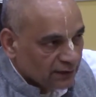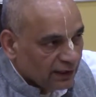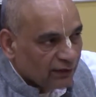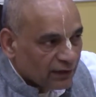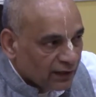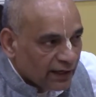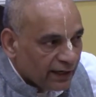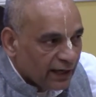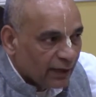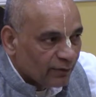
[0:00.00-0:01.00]
Even in the
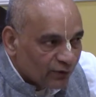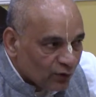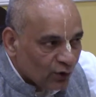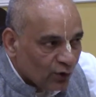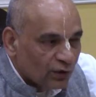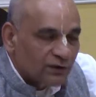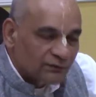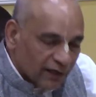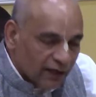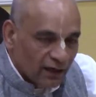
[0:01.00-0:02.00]
daytime, if you go, it's
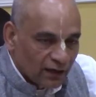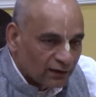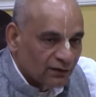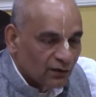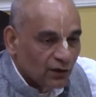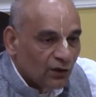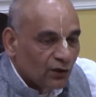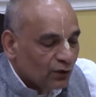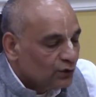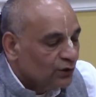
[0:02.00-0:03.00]
very dark.
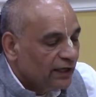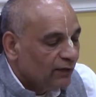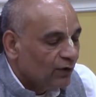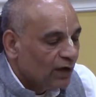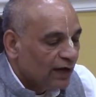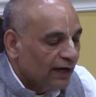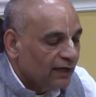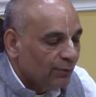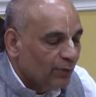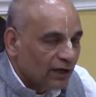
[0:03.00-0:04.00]
So they would hide
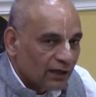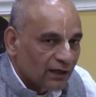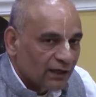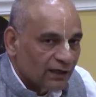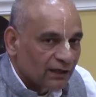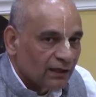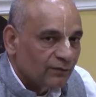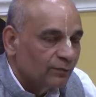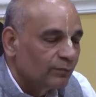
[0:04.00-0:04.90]
the butter in the,